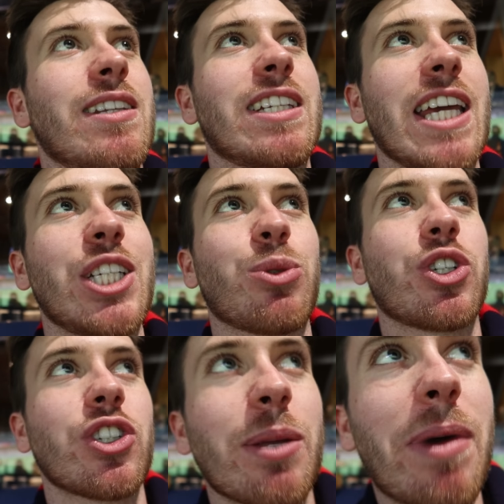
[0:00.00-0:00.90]
The D's
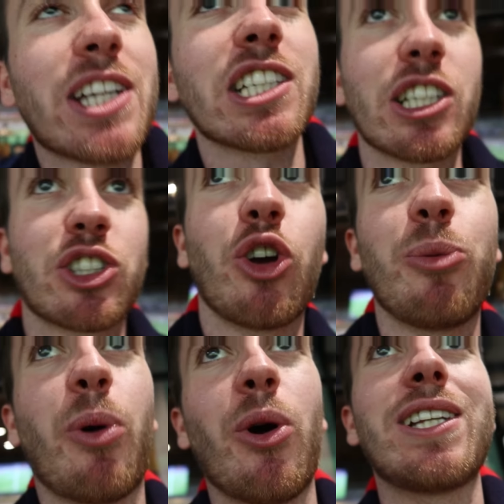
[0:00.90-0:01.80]
reduce the margin to
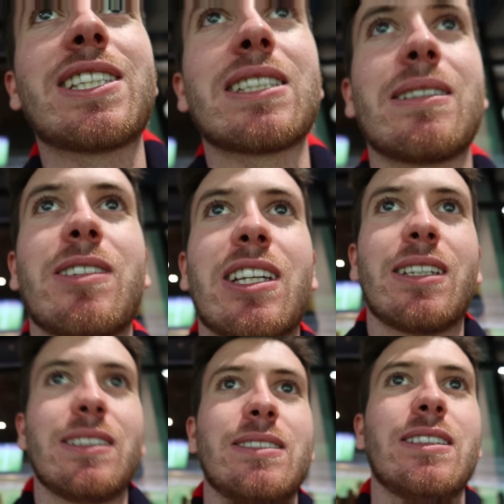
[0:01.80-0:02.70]
2 points.
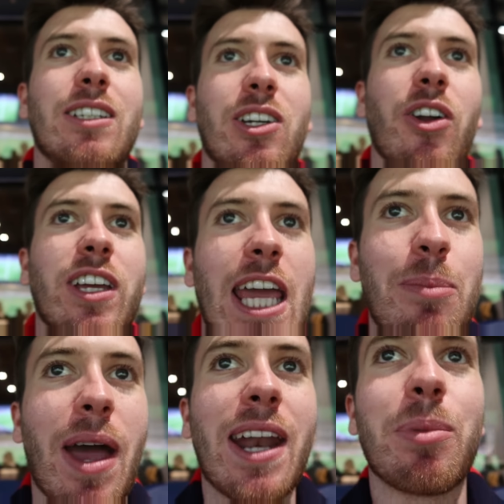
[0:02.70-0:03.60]
Got to
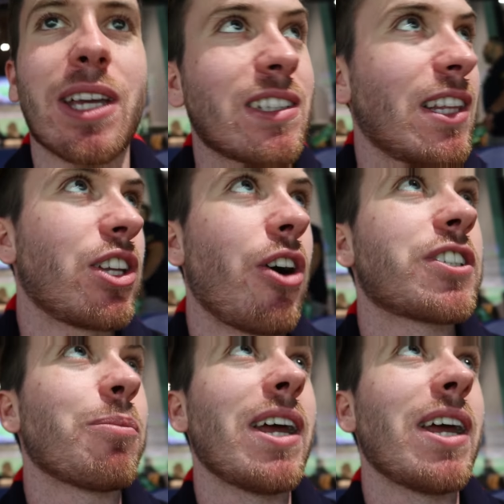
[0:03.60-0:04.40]
keep at it because the Dogs have